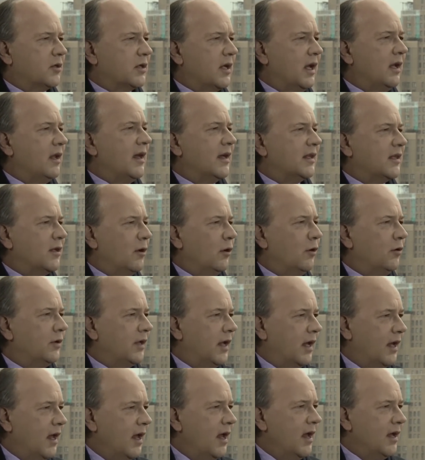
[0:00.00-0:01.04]
Kind of like the old
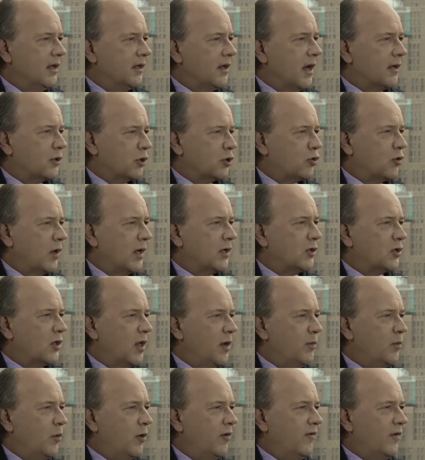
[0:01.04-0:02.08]
Dr.
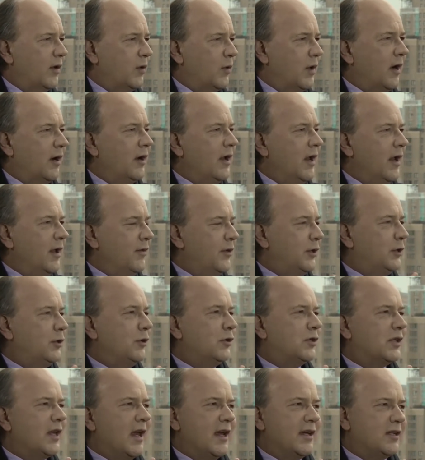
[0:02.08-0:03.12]
Strangelove movie where the
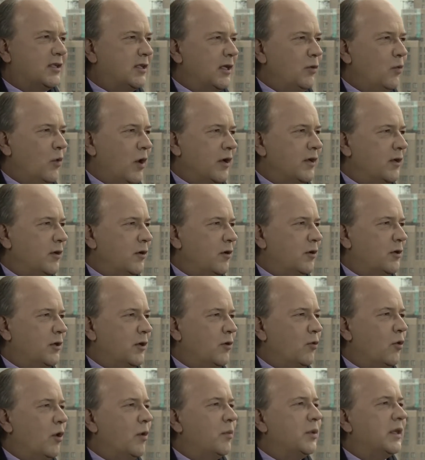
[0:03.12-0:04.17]
two sides didn't want a
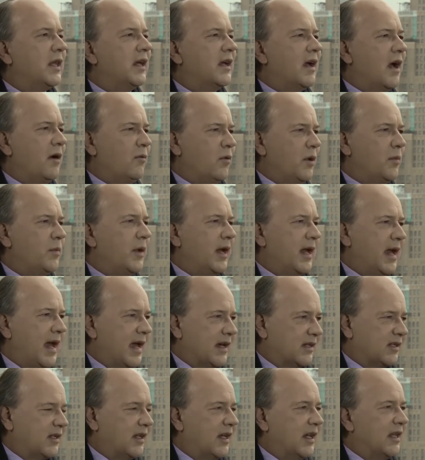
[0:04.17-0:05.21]
nuclear war, but they got one by
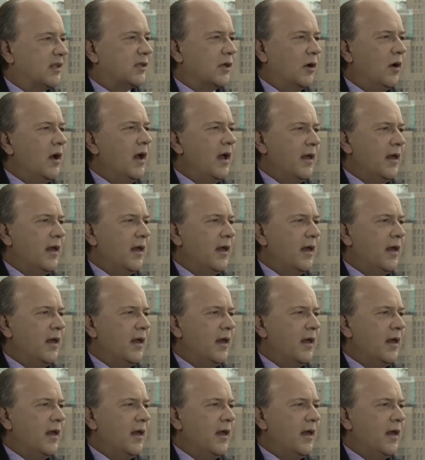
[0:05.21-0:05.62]
accident. So